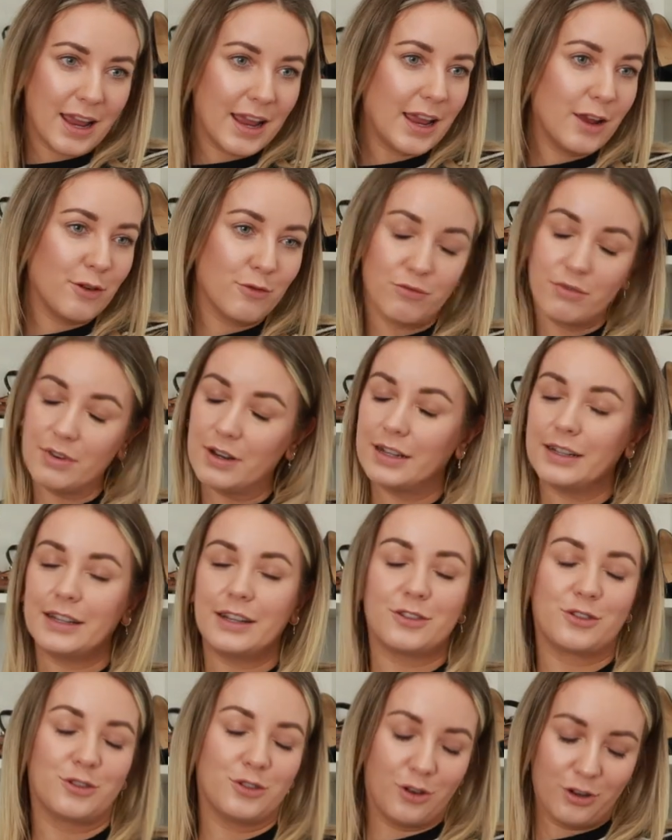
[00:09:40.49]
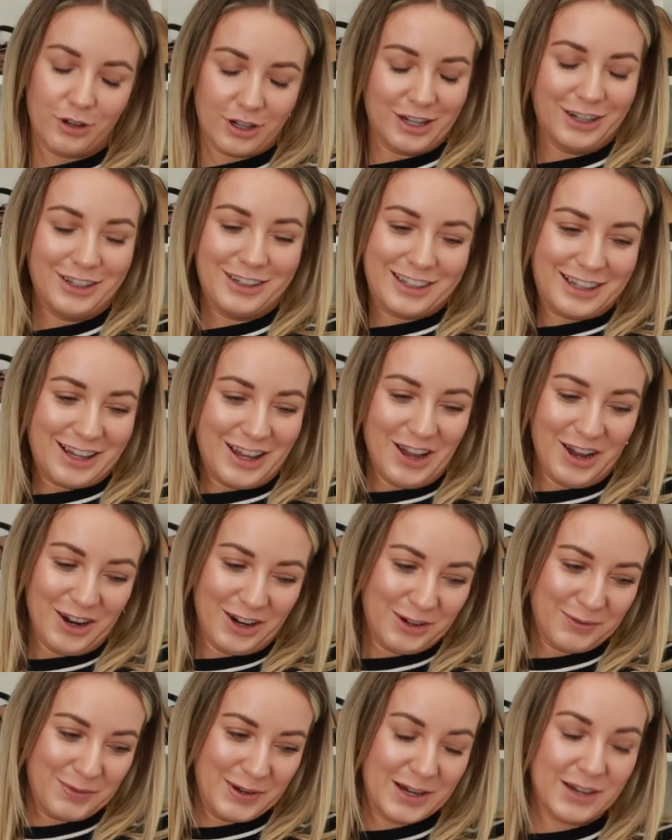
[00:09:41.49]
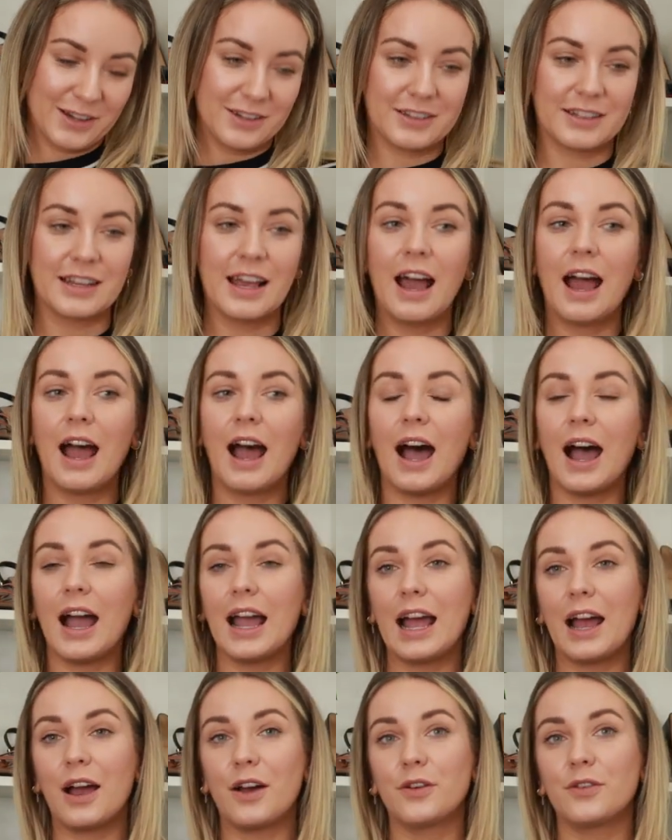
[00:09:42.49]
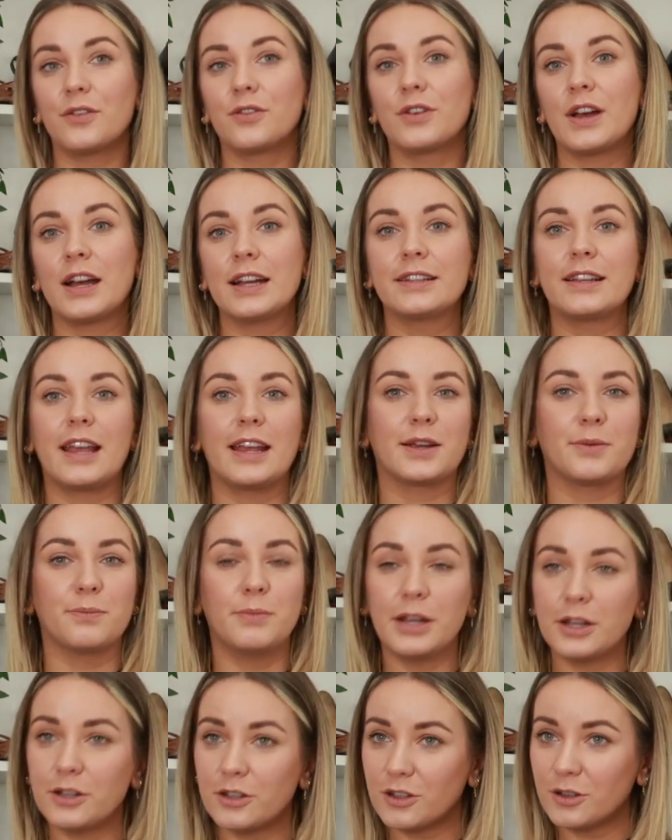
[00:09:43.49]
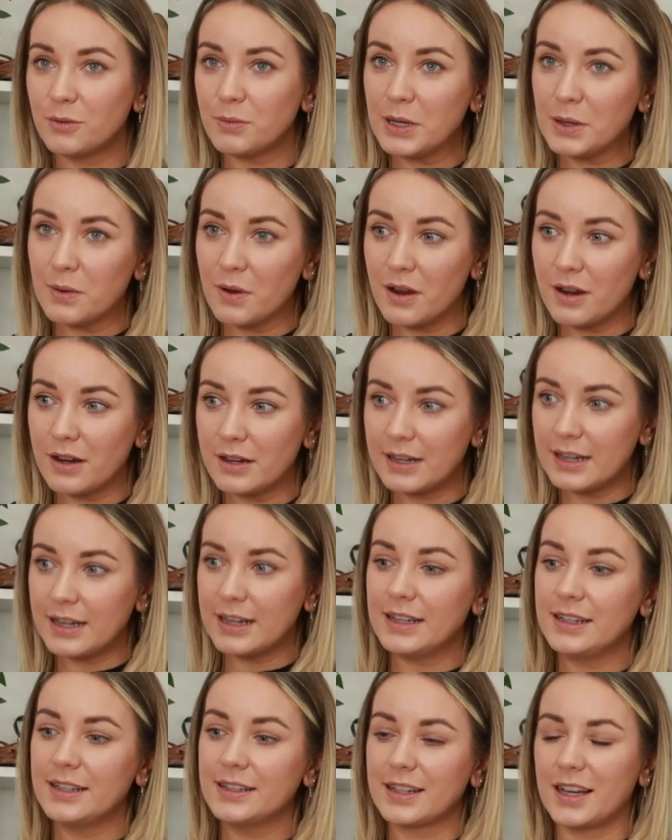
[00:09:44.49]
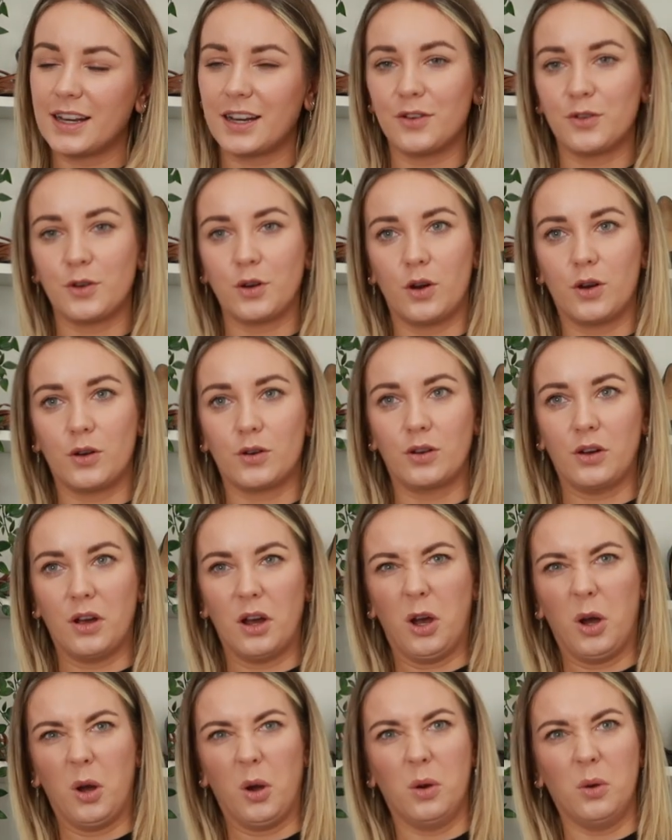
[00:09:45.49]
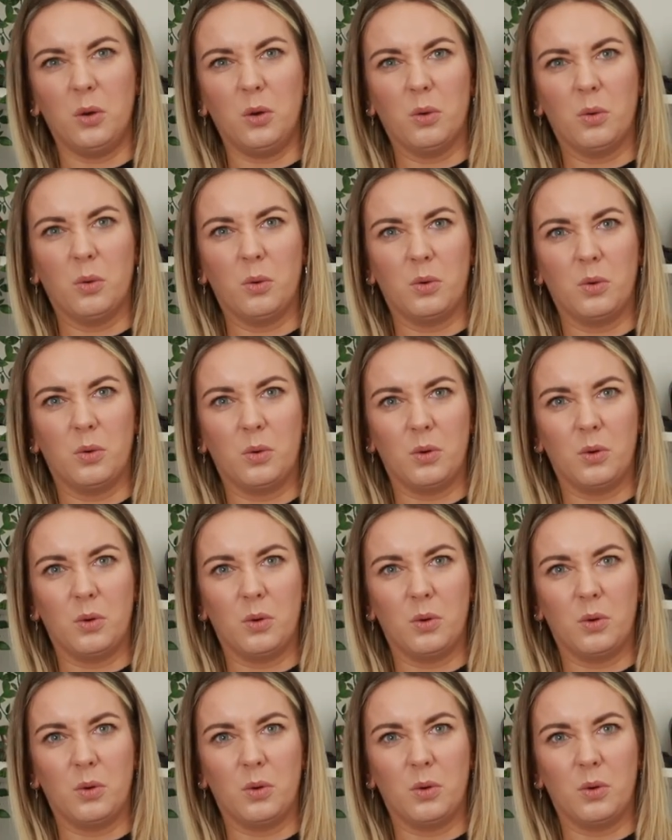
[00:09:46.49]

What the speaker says: It really is not a good look, because I have taken pictures of me wearing these and I've gone, oh,